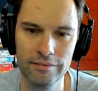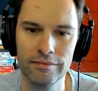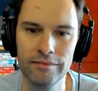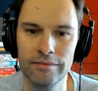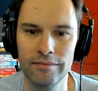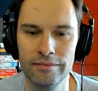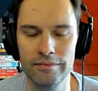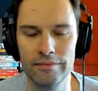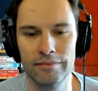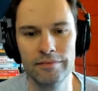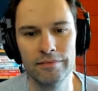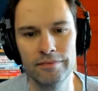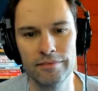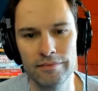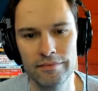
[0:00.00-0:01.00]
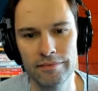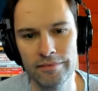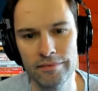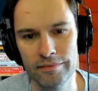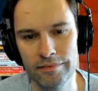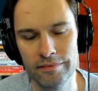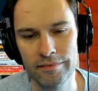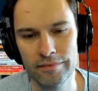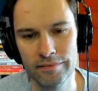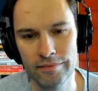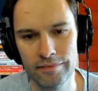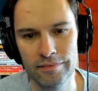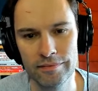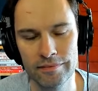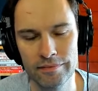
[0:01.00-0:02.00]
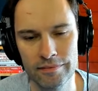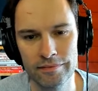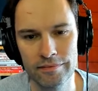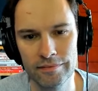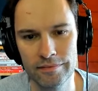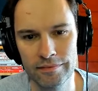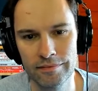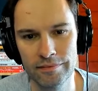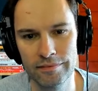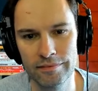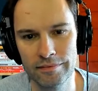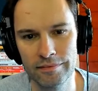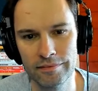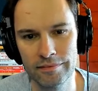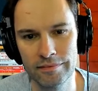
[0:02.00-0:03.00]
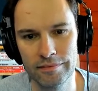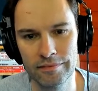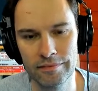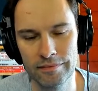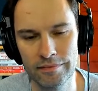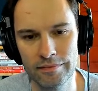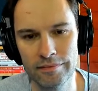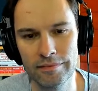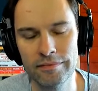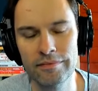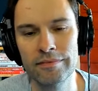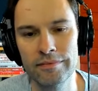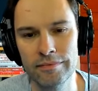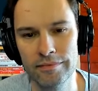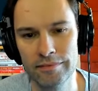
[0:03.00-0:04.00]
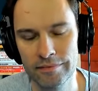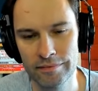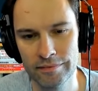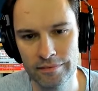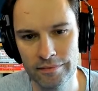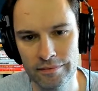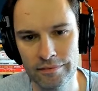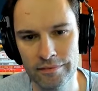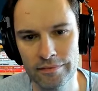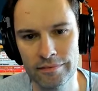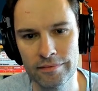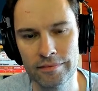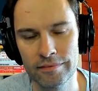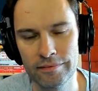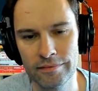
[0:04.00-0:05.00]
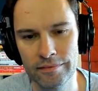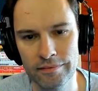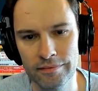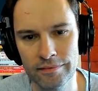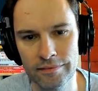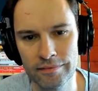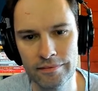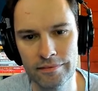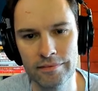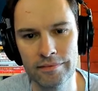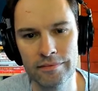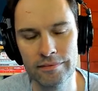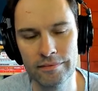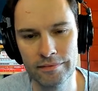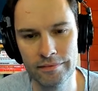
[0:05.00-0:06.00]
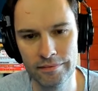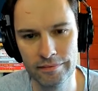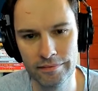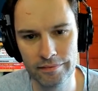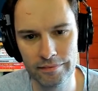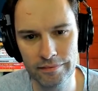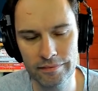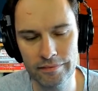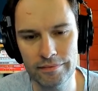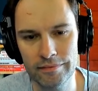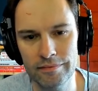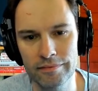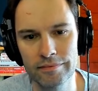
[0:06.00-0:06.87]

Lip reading: (silent)